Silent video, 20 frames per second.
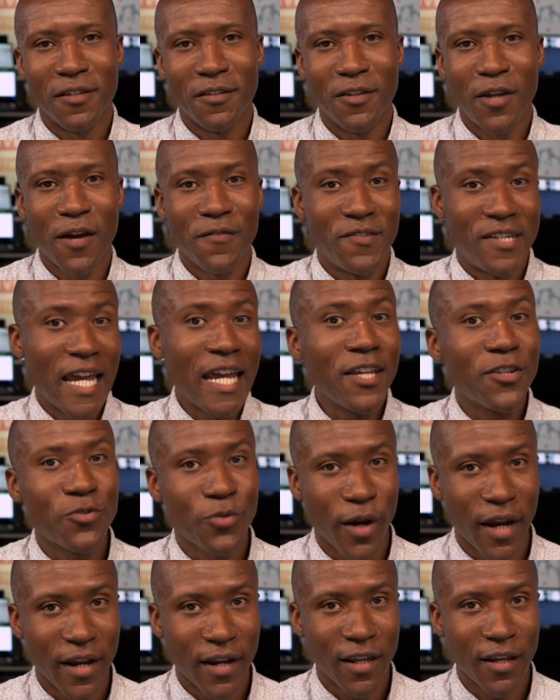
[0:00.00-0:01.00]
you have day
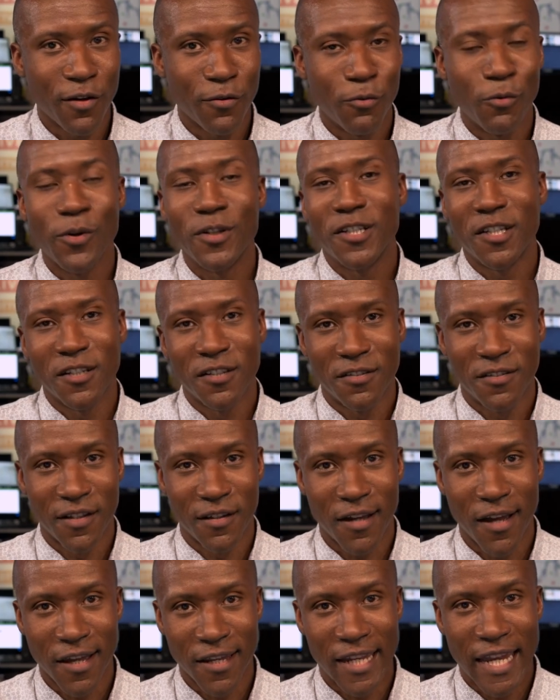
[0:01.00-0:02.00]
trading, which is
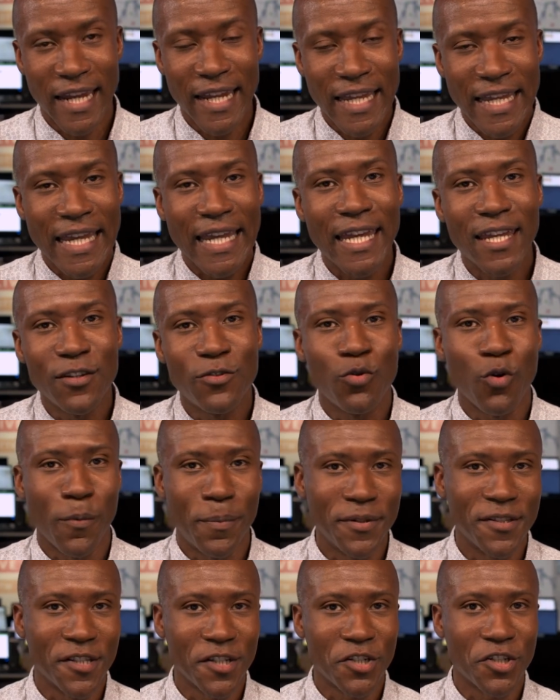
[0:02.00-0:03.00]
getting into a
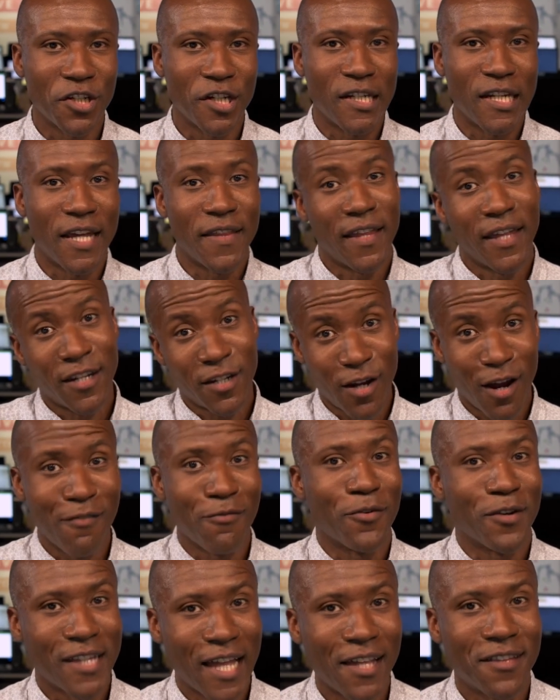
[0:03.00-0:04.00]
position and then
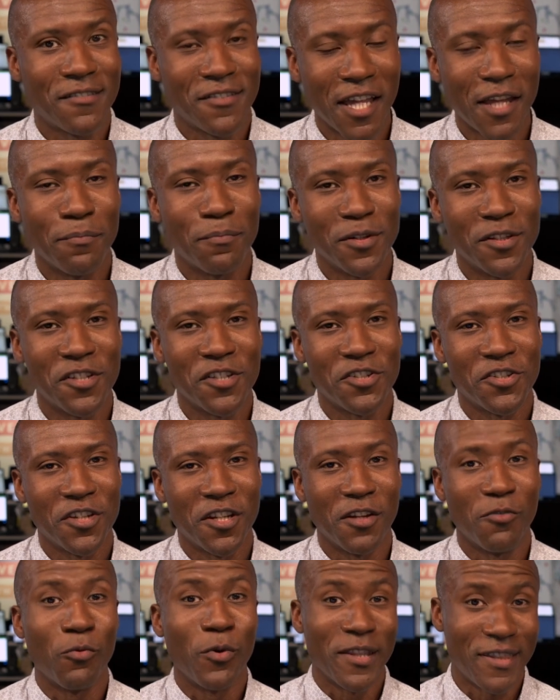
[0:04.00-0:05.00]
covering that same
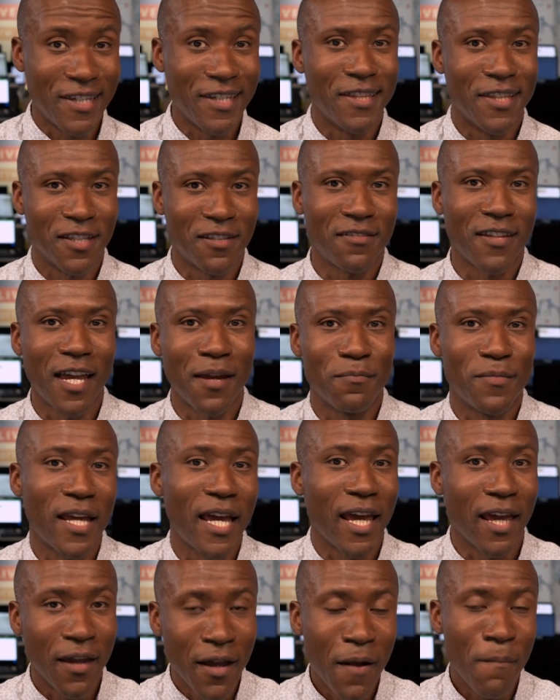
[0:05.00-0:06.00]
position within the same
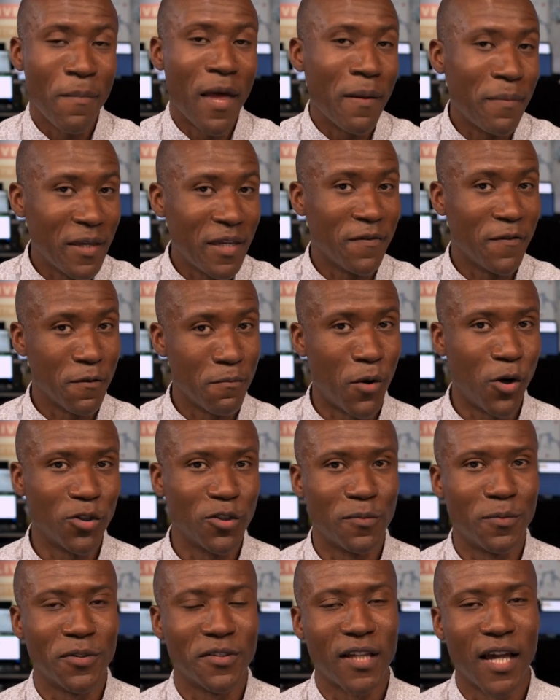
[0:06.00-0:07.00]
day, maybe even
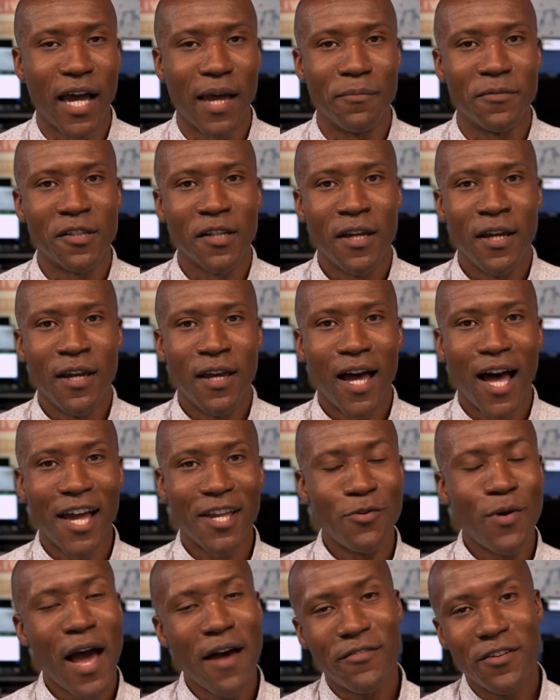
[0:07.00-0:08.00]
multiple times. Uh,
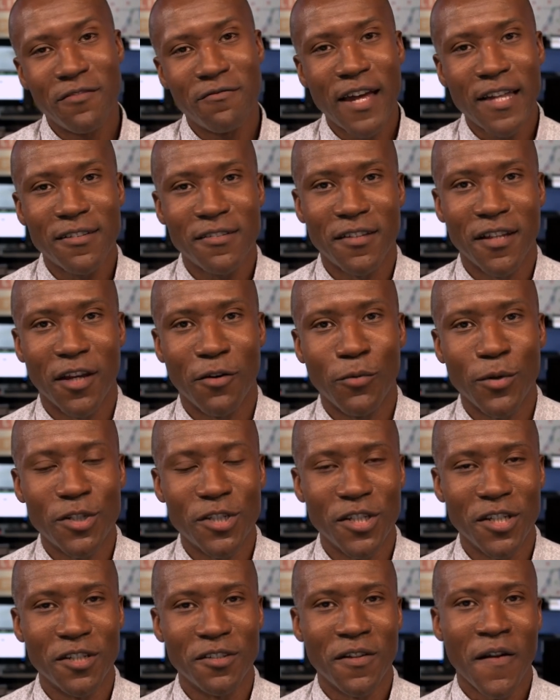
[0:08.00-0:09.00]
you have investing, which
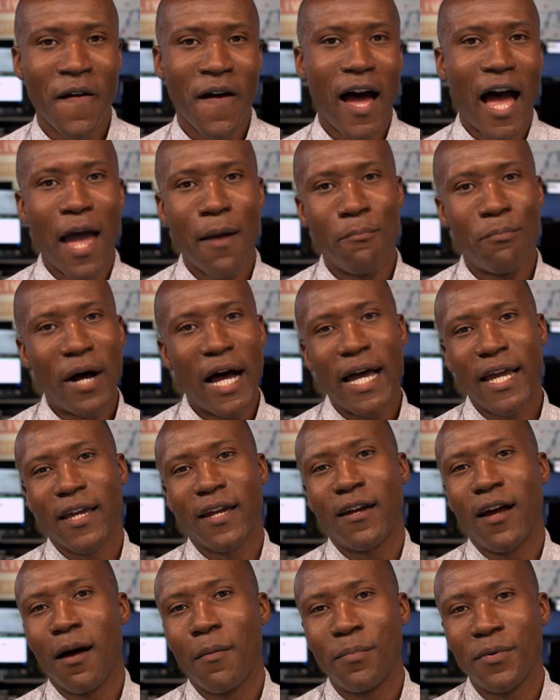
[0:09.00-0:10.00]
is I'm buying a
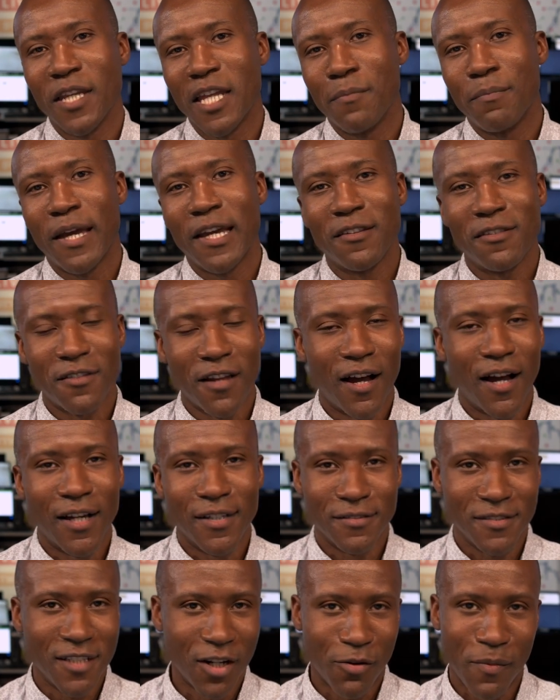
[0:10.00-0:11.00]
company based
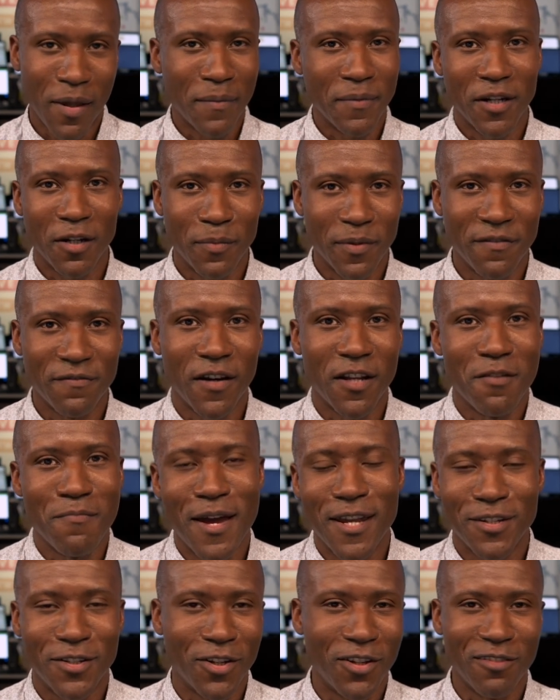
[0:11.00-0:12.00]
on, you know, maybe it'll be
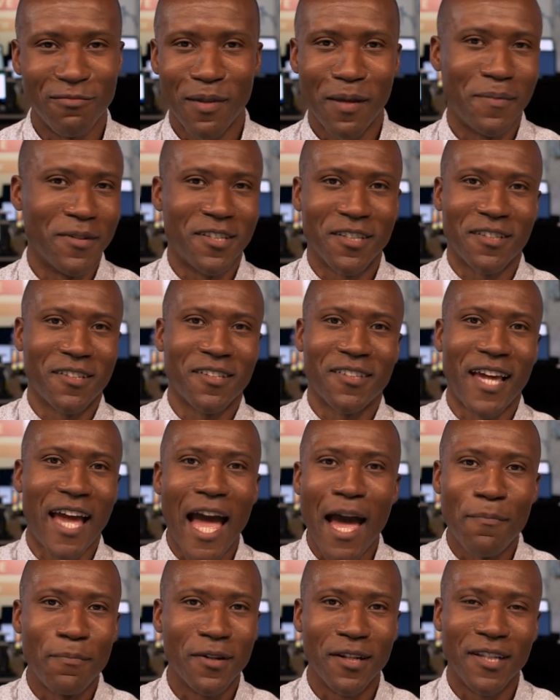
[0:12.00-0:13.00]
fundamentals, maybe it's just because I
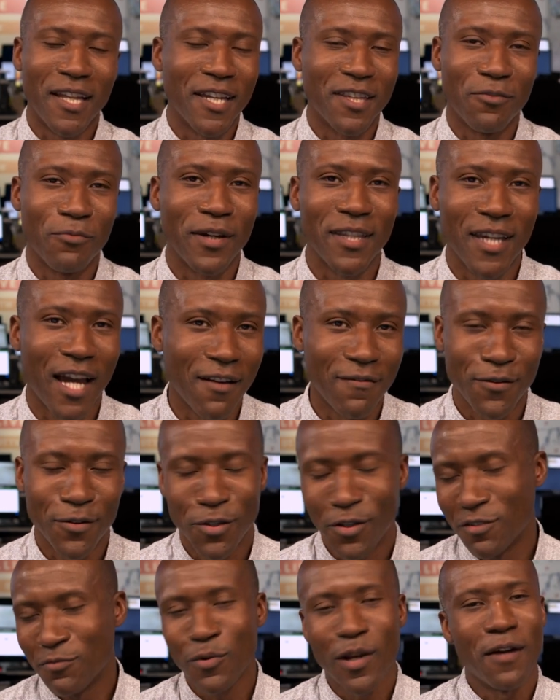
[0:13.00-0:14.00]
happen to like the way the iPhone
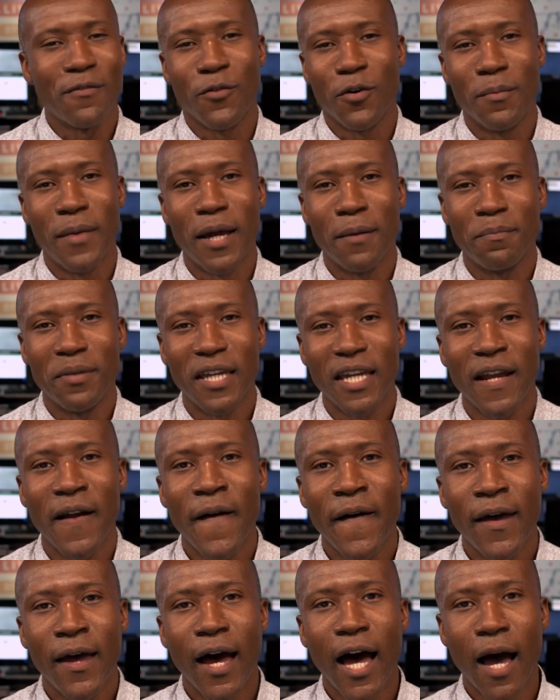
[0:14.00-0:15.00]
looks, whatever it might be.
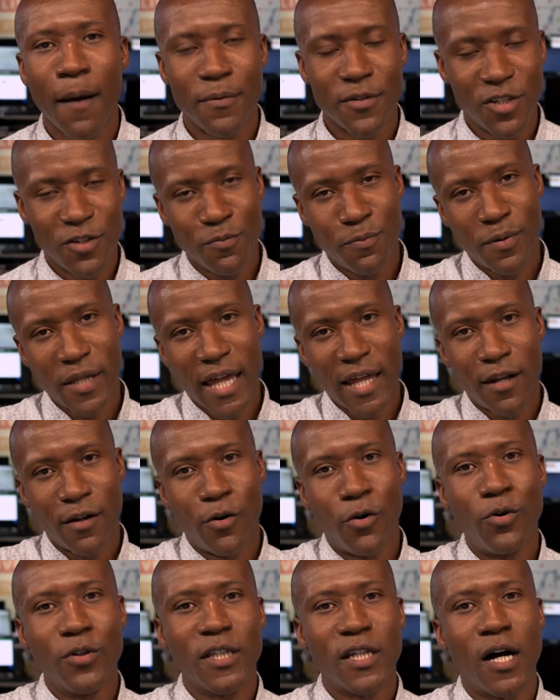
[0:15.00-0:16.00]
Uh, but you plan on
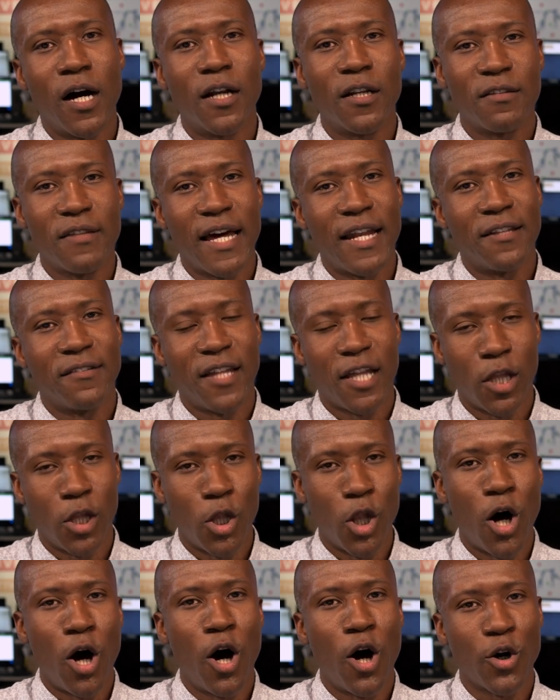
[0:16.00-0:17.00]
holding on to that as a
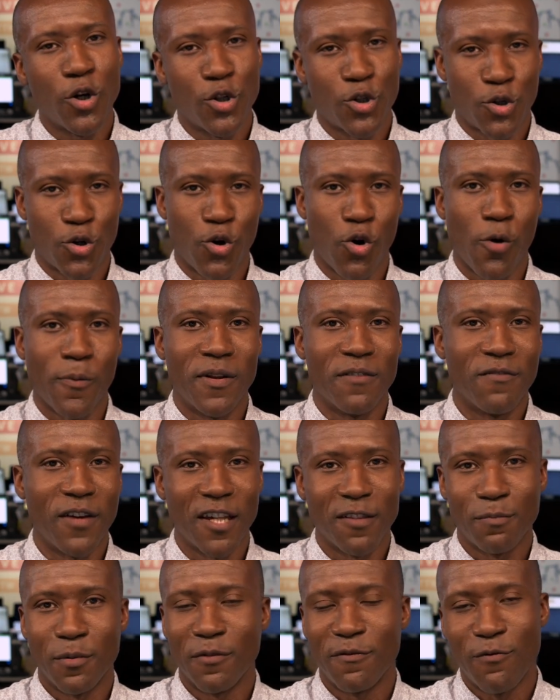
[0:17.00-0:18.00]
long term
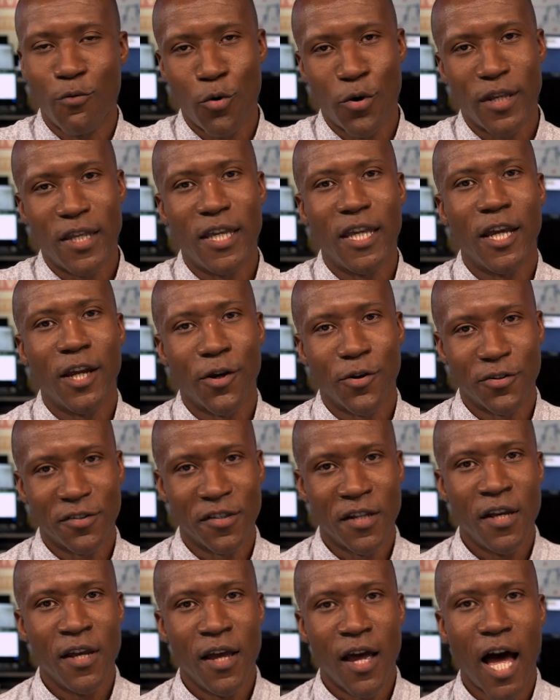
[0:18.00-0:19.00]
investment for years,
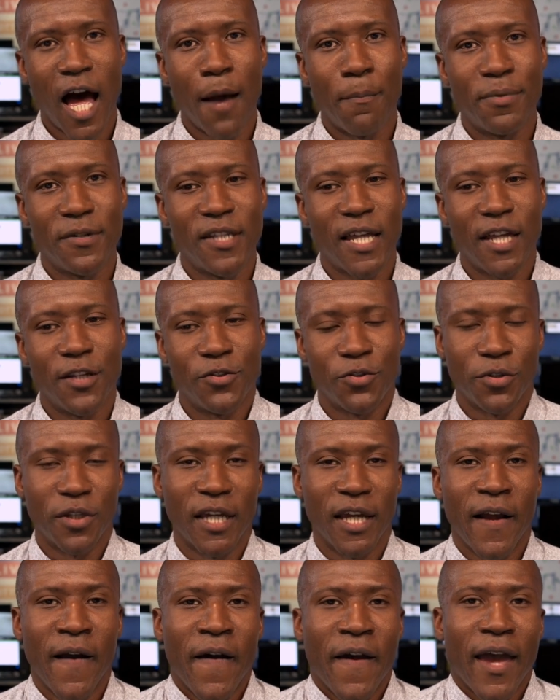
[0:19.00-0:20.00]
uh,
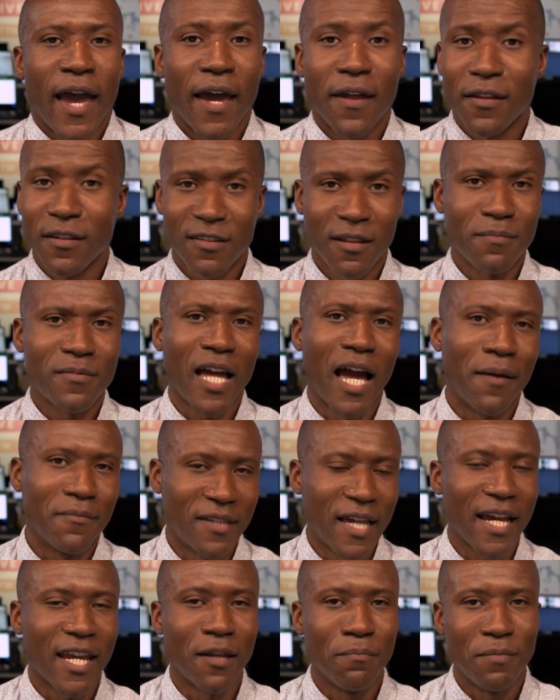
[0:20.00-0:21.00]
potentially. And, and sometimes
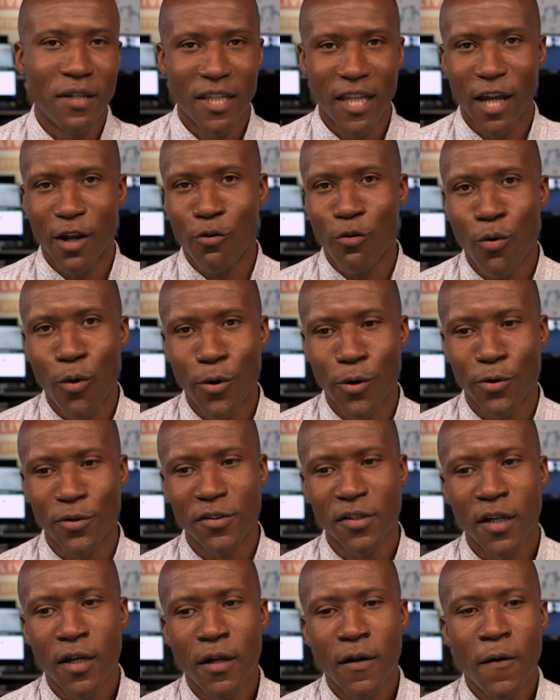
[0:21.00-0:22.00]
that can be like
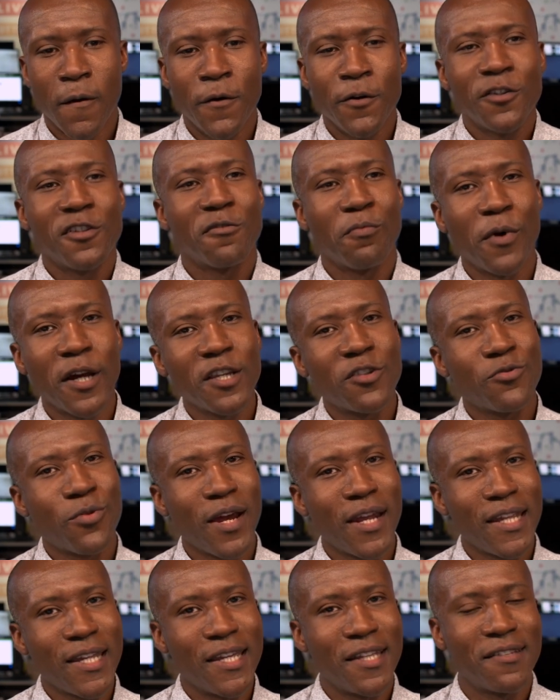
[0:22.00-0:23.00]
quarters. Swing
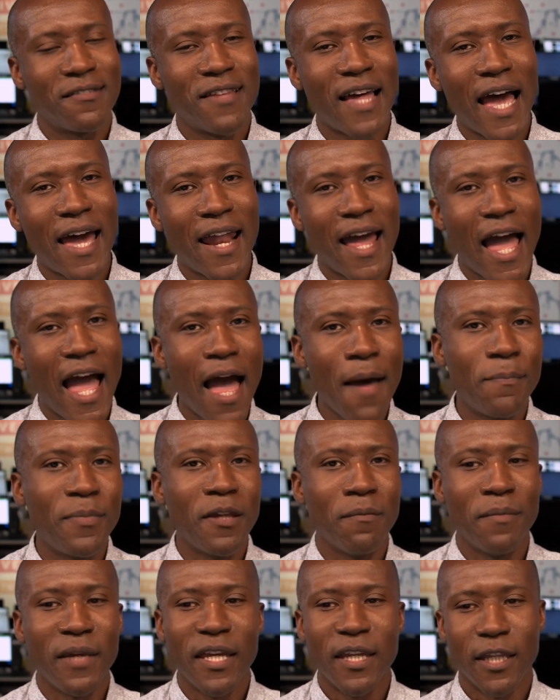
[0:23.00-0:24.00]
trading is that happy
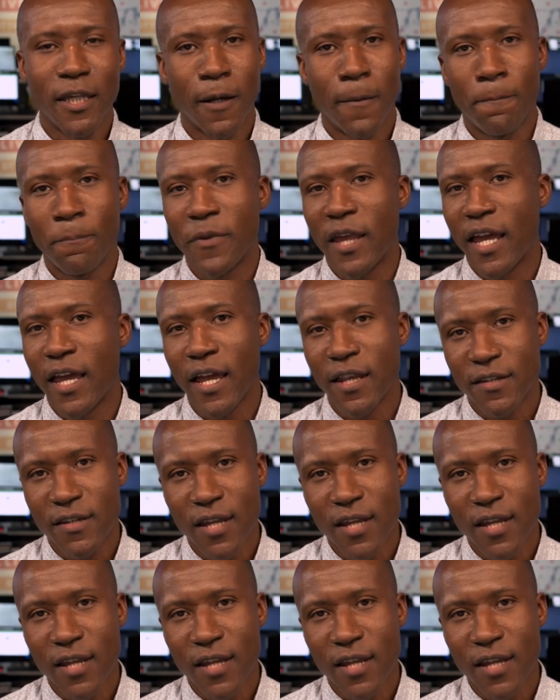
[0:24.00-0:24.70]
medium. At